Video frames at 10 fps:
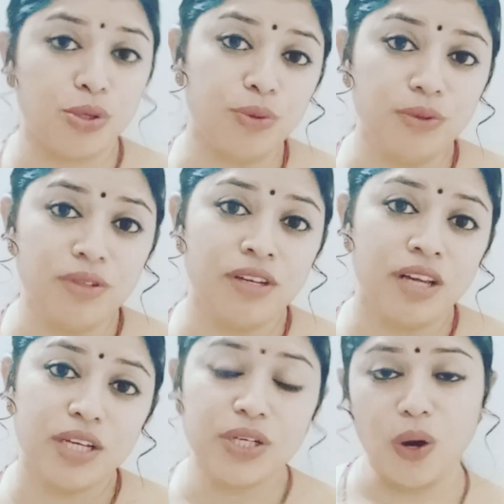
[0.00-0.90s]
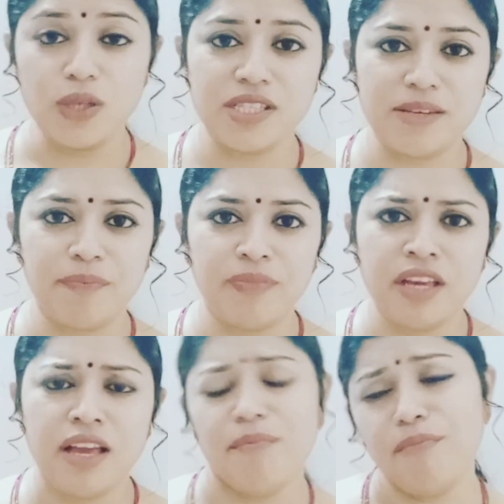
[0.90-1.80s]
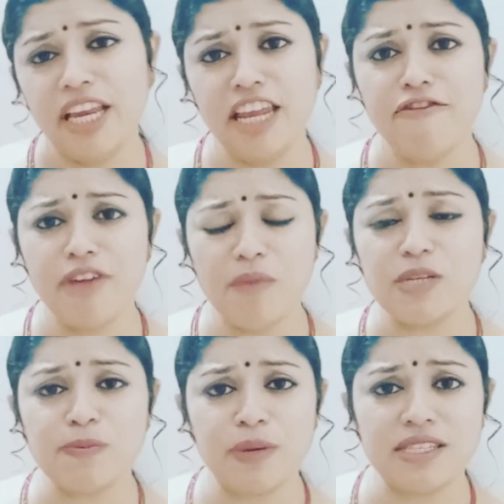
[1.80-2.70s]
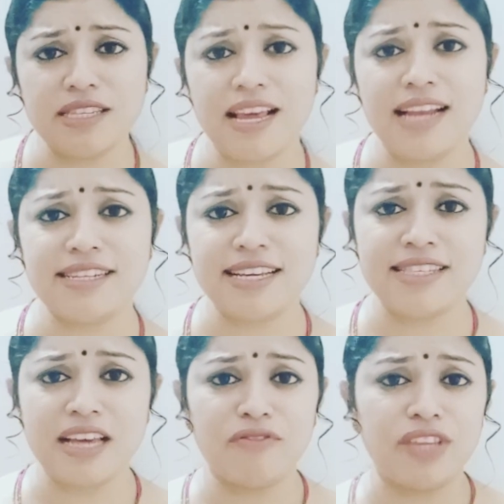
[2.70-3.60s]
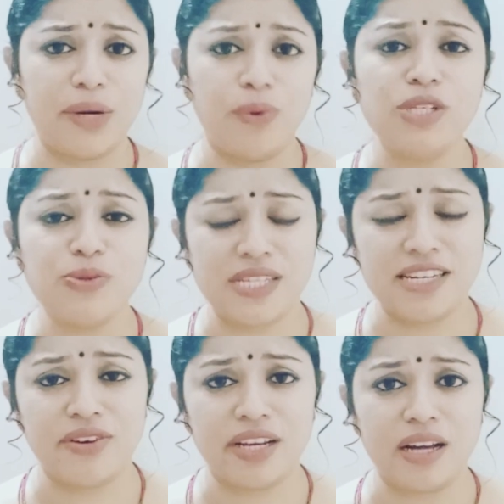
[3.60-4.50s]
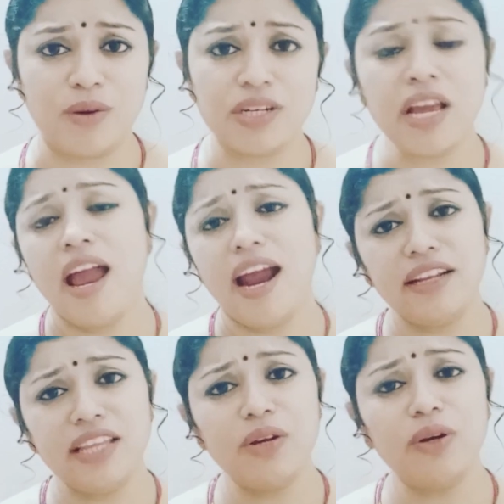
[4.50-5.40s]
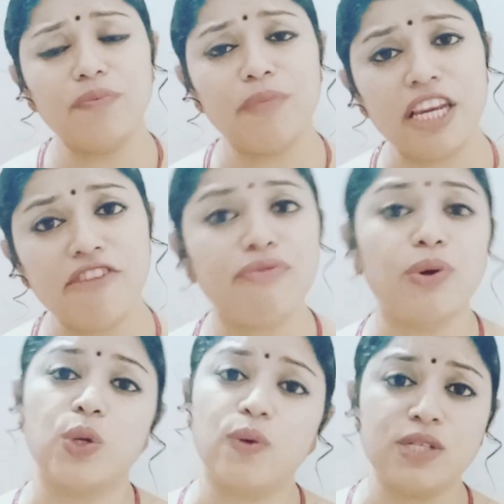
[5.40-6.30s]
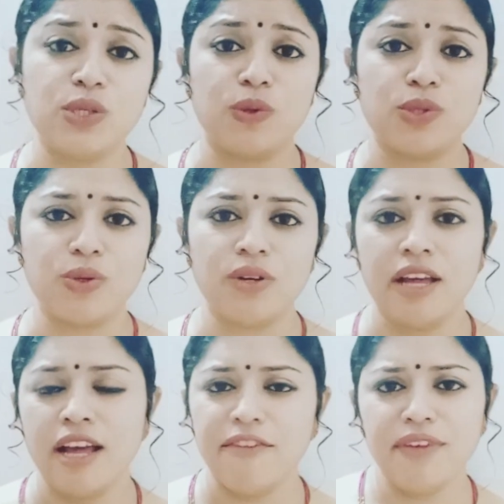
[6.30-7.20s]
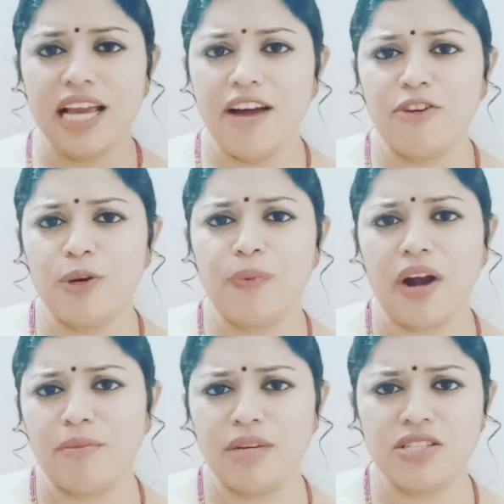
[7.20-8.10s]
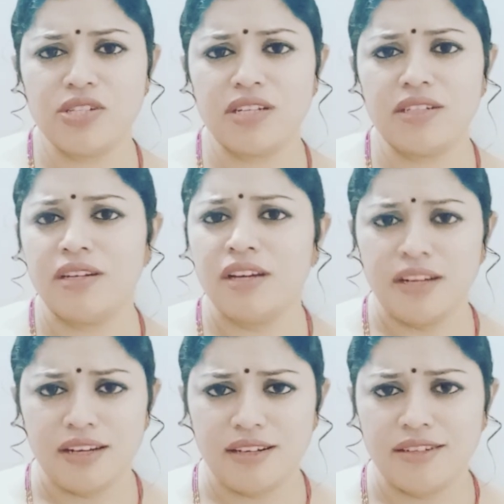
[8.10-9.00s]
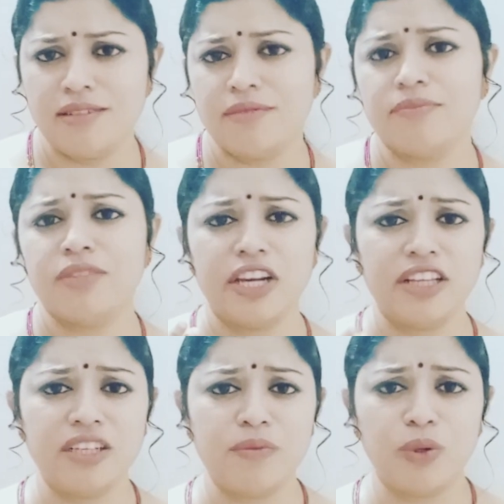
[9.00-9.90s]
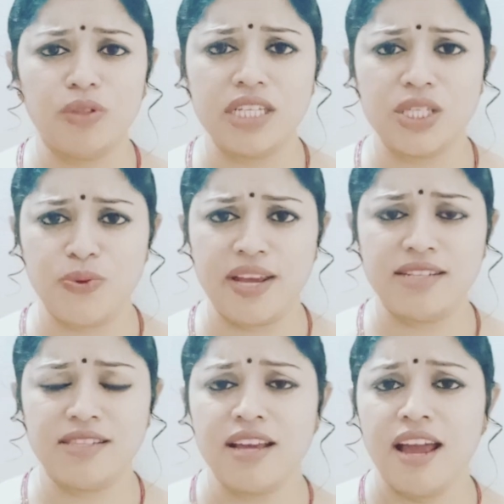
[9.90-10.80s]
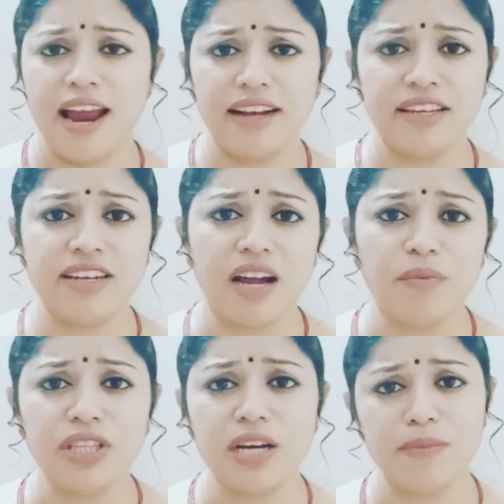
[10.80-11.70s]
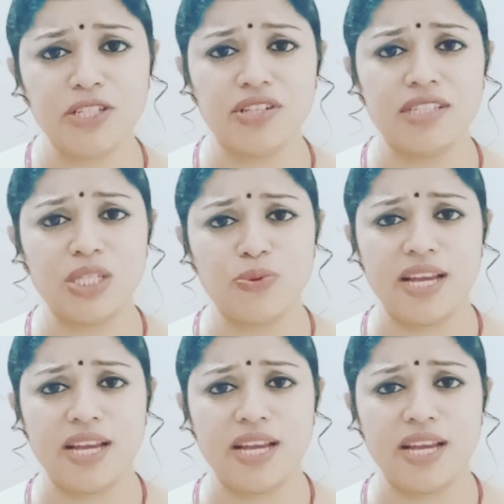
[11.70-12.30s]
to gossip. Many famous personalities have their own Twitter account and they got many followers also. We have our Prime Minister Narendra Modi's tweets and then Amitabh Bachchan's